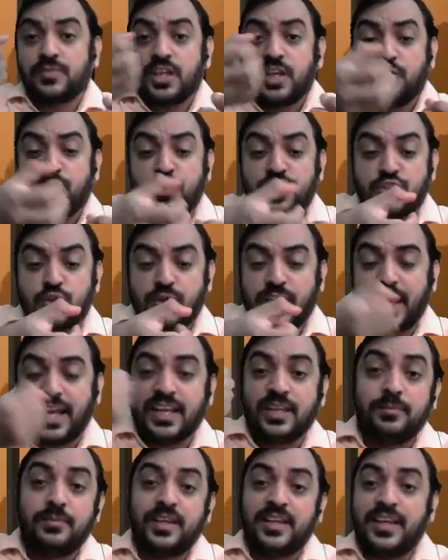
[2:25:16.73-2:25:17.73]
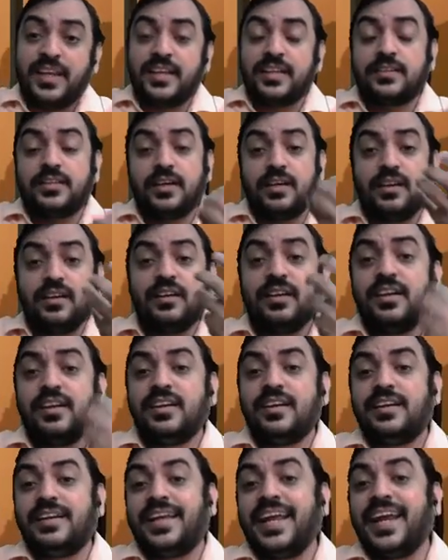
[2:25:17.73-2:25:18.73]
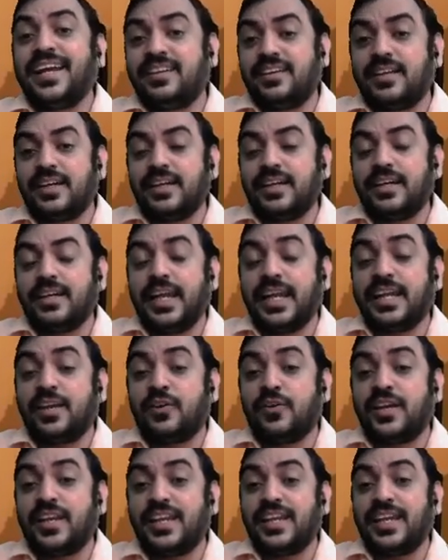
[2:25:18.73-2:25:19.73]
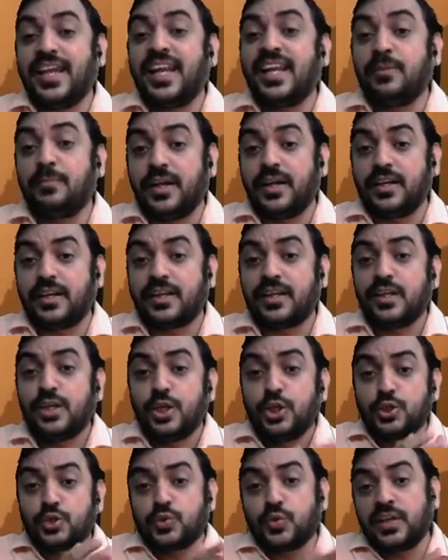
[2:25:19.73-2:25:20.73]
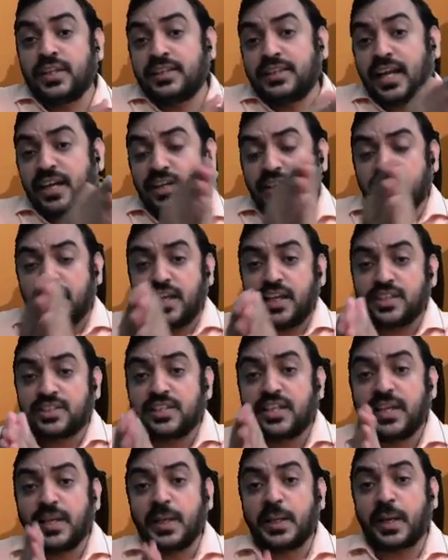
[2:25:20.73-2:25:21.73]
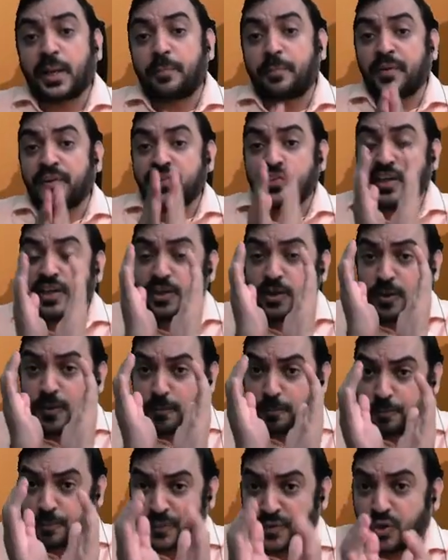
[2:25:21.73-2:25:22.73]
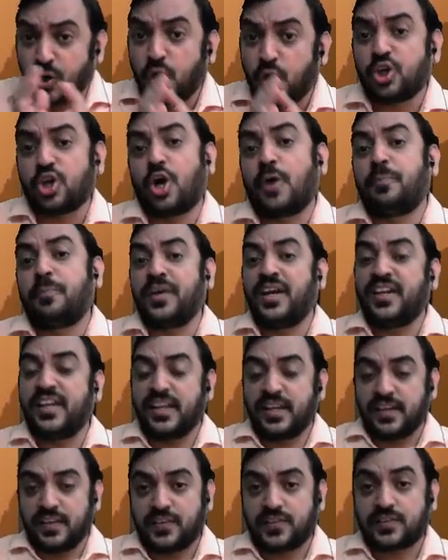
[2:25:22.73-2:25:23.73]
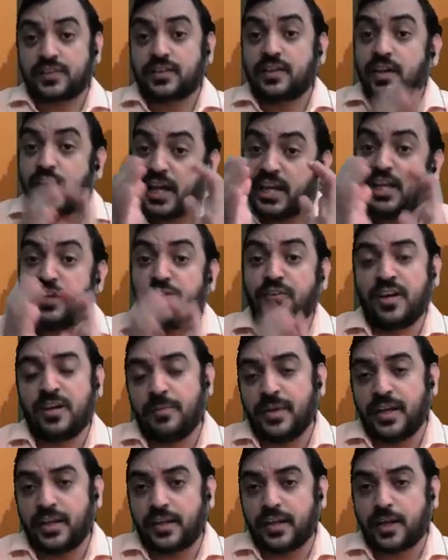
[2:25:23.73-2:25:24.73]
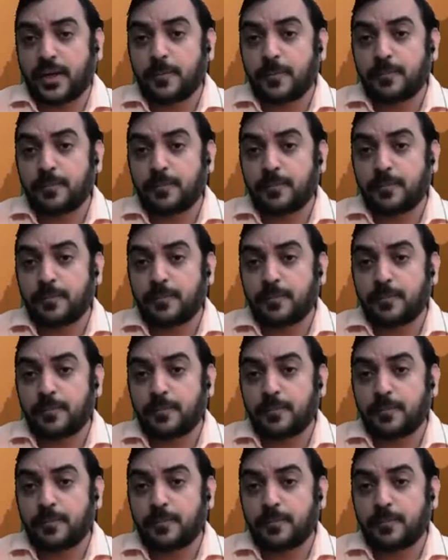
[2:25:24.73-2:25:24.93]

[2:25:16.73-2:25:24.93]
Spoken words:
We should eliminate the debt equity element. So in that case, it represents pure operating risk, unlevered beta.